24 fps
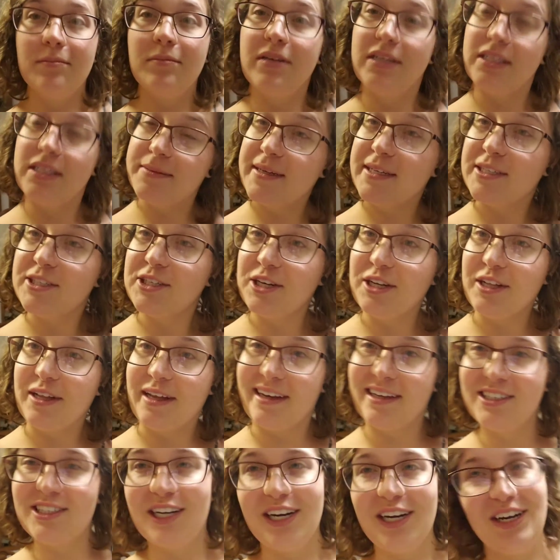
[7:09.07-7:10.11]
Please make sure to
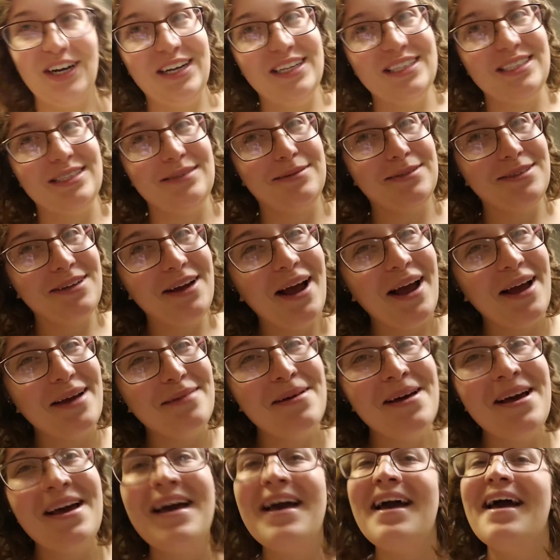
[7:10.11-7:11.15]
like, share, and
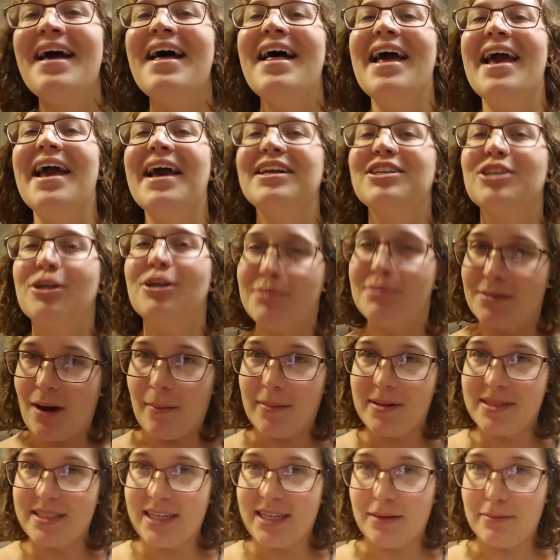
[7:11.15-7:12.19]
subscribe. And drop some
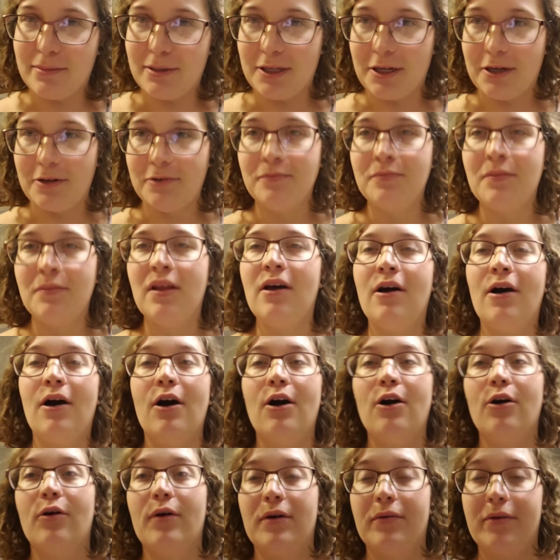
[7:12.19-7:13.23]
comments down below.
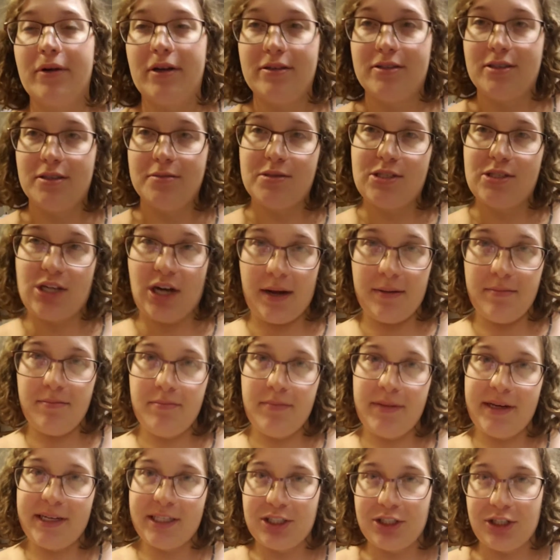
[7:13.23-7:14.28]
Oh, and when you
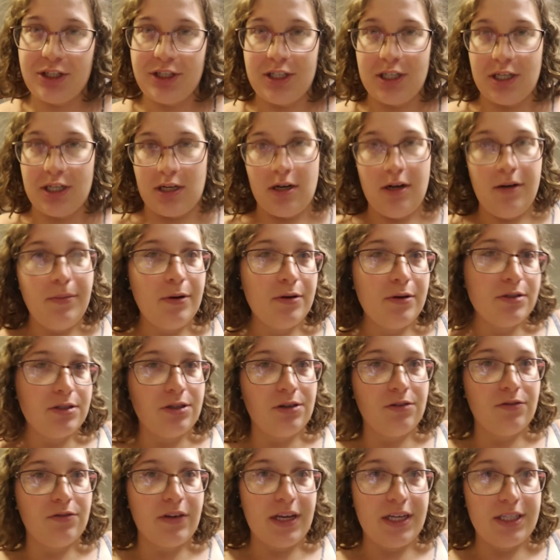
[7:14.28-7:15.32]
subscribe, make sure you turn on your
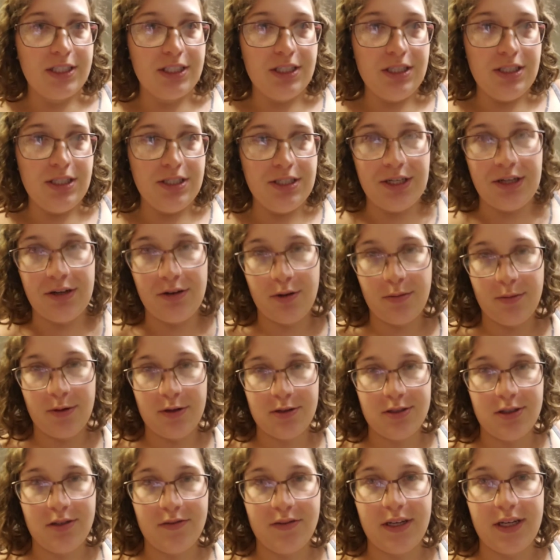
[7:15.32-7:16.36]
post notifications so you know when we
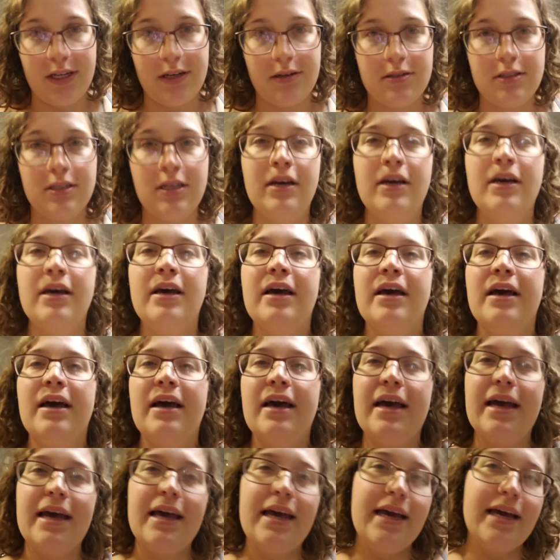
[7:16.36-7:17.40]
post our videos.
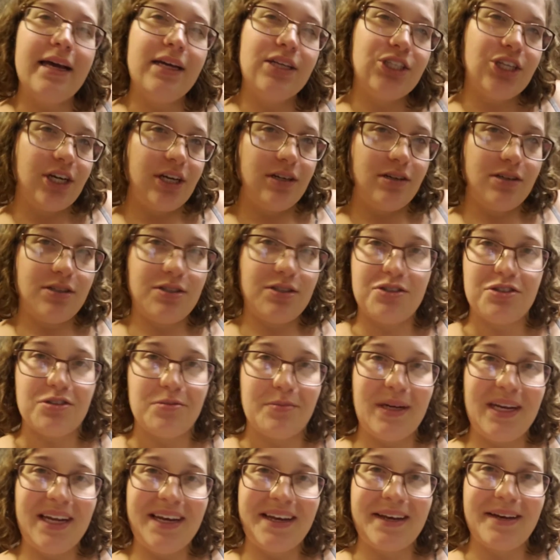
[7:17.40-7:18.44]
And check out our
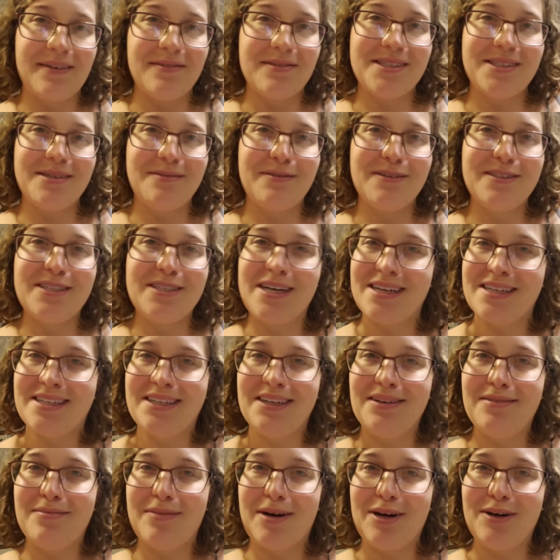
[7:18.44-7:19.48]
social media accounts. We'll talk to
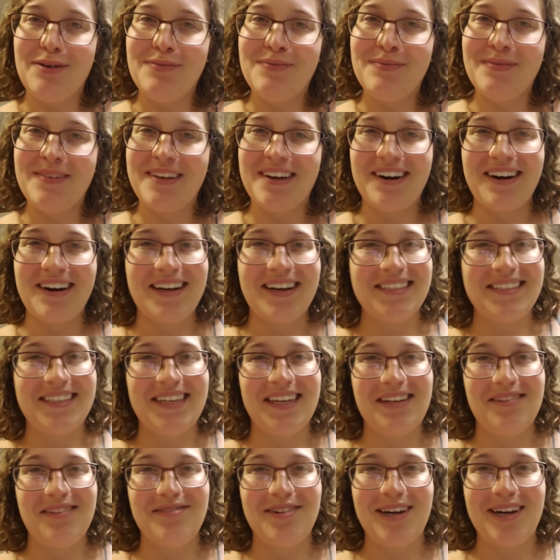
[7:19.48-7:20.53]
y'all tomorrow in our next
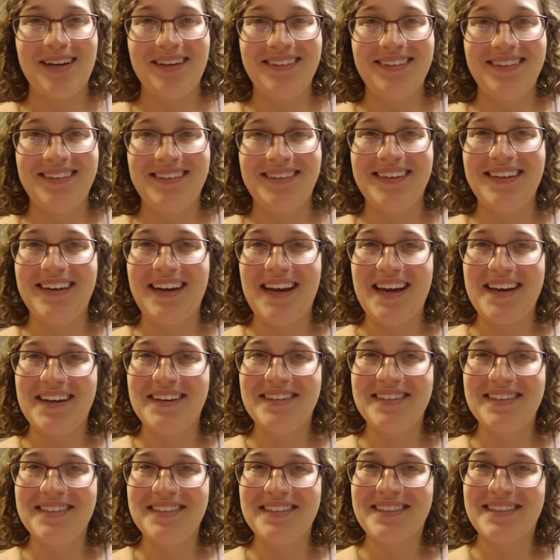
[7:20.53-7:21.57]
daily vlog. Good night,
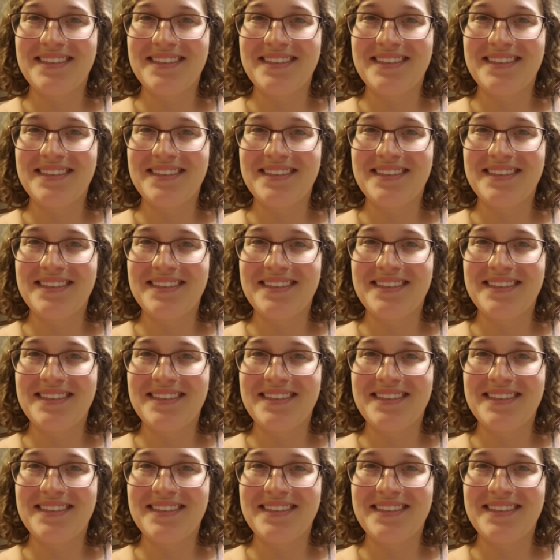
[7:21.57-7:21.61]
y'all.